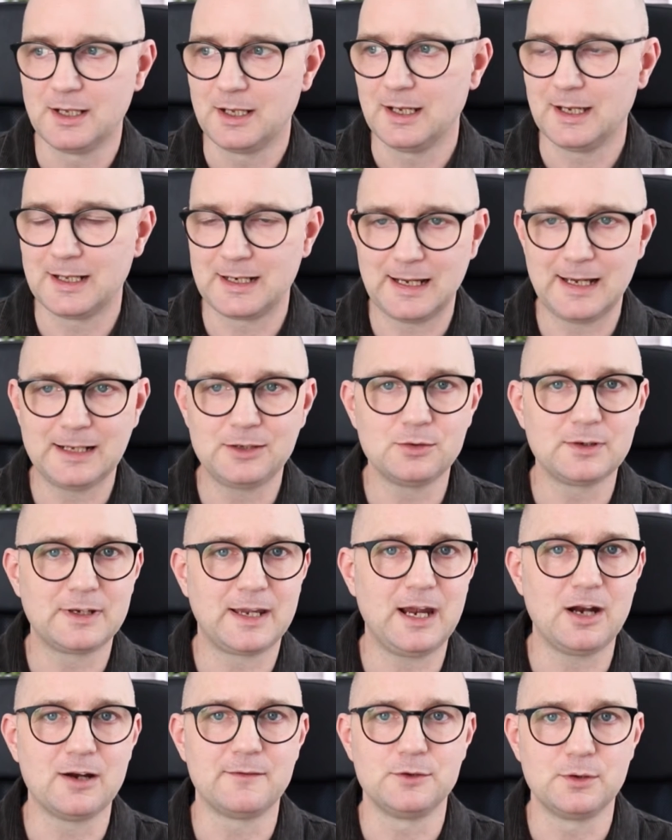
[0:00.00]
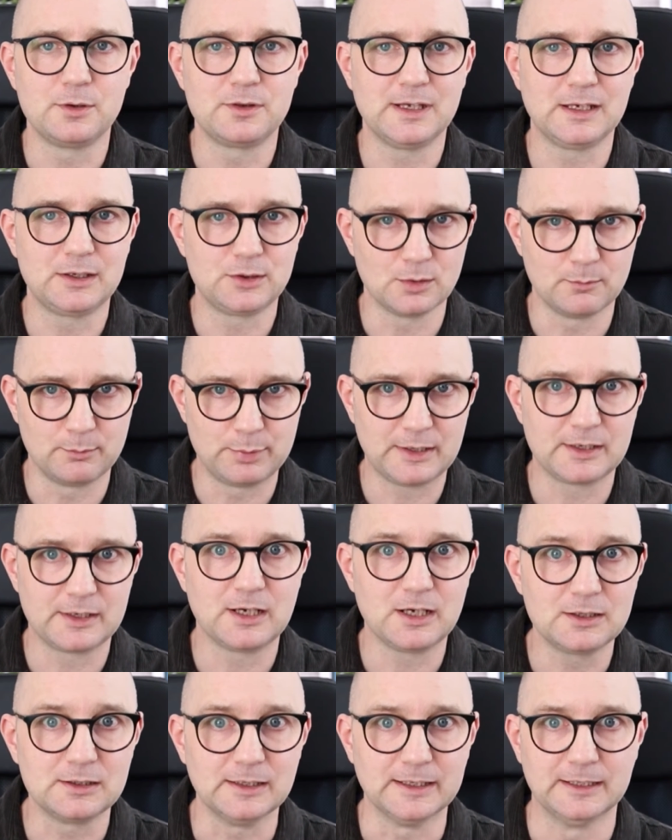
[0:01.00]
And I don't care if you think your butt
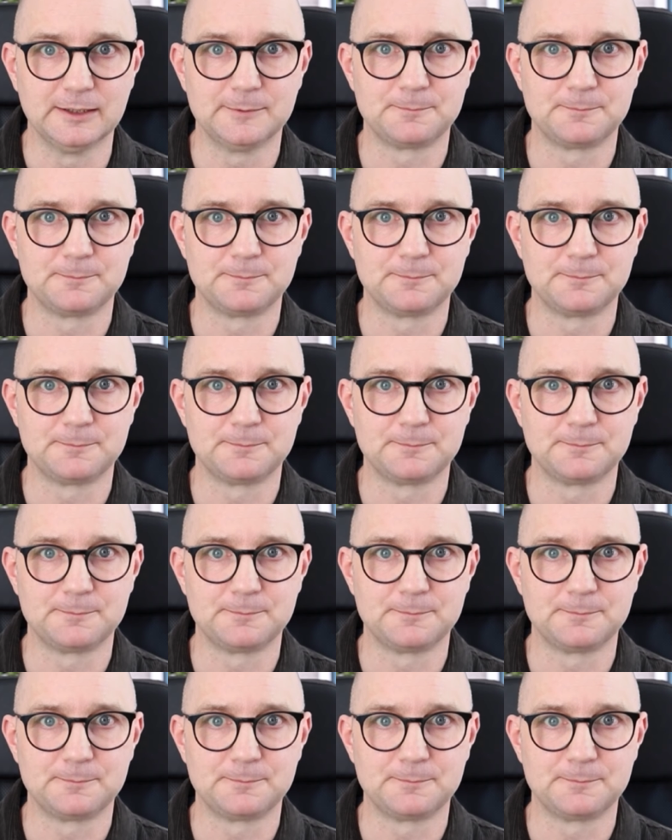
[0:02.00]
ugly.